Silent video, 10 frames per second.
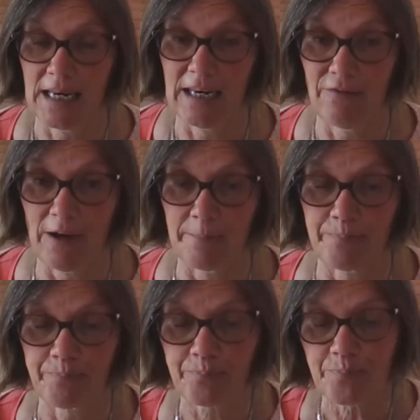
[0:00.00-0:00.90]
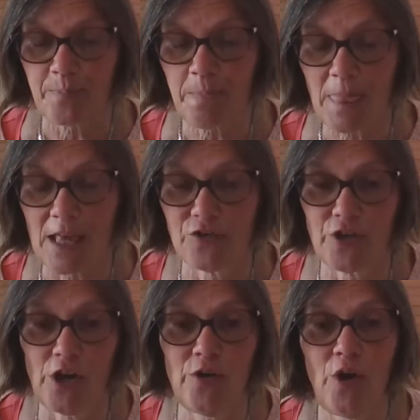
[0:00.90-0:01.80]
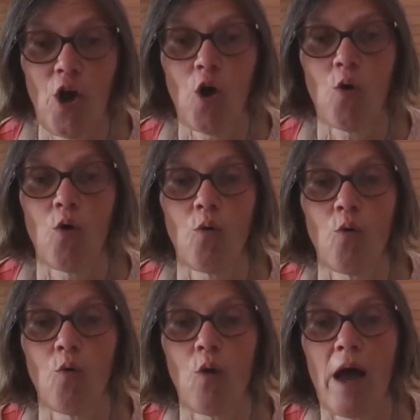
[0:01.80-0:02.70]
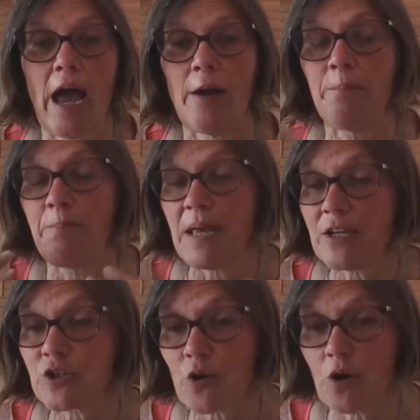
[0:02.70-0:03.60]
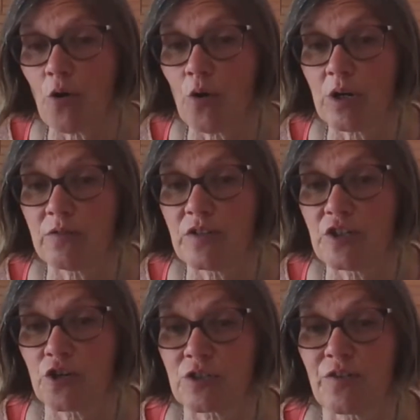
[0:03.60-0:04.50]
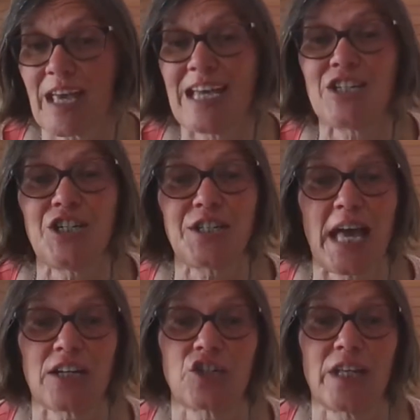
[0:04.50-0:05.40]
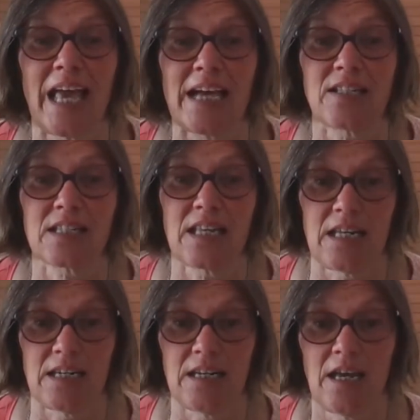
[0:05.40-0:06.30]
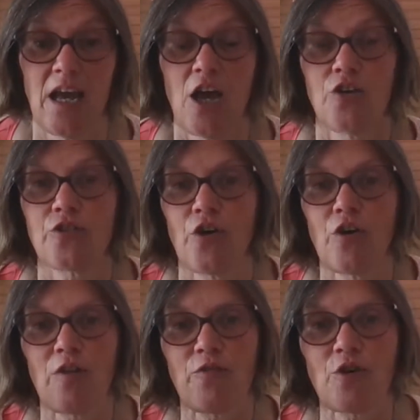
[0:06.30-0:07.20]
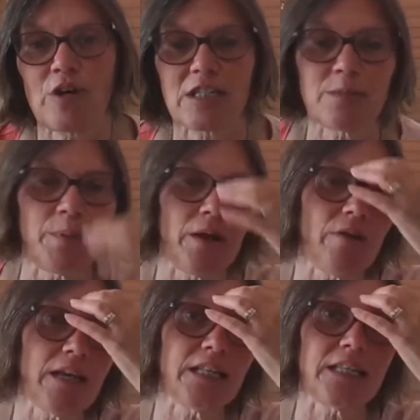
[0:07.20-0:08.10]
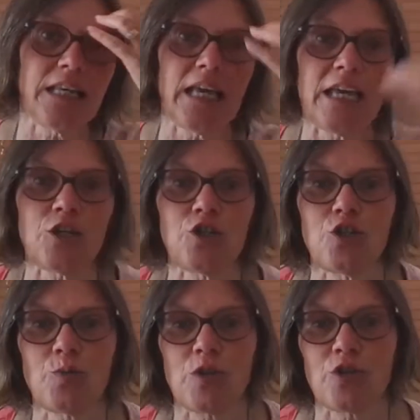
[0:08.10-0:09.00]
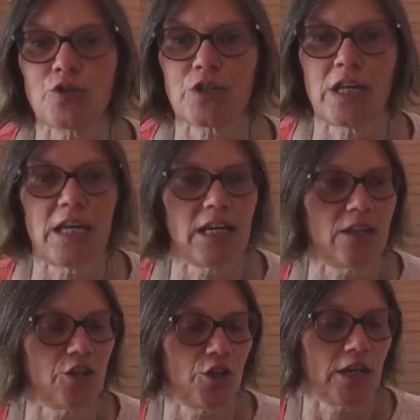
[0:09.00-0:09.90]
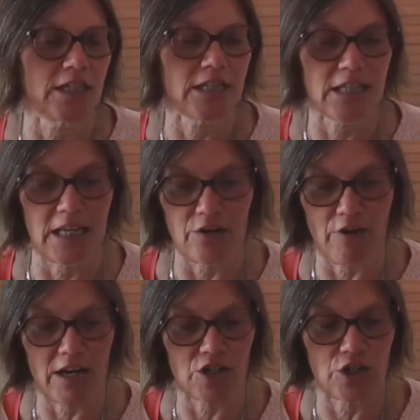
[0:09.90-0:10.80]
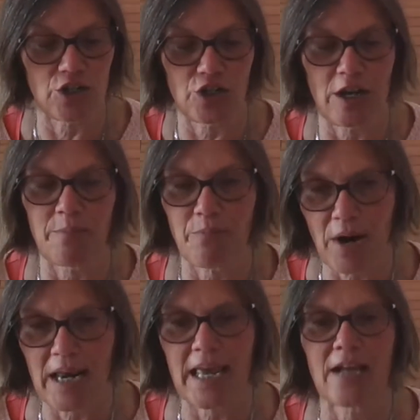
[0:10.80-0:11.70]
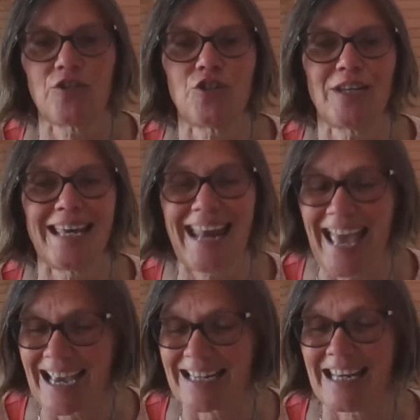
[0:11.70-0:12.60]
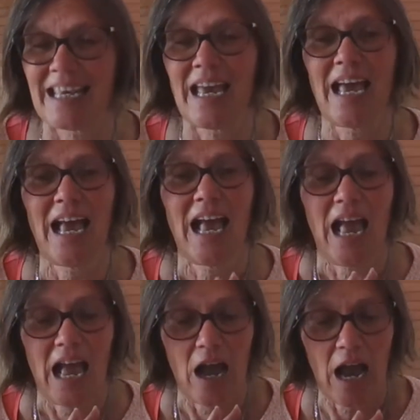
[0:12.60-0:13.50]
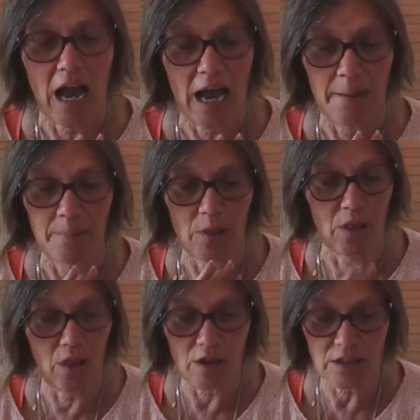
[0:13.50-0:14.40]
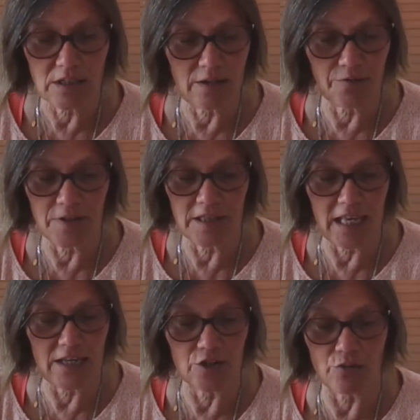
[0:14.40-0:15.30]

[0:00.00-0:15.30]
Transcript: liver. So our biggest organ of detoxification is actually our skin. So if you're experiencing issues with your skin, in that you get skin rashes, you get breakouts, you get acne, lots of different things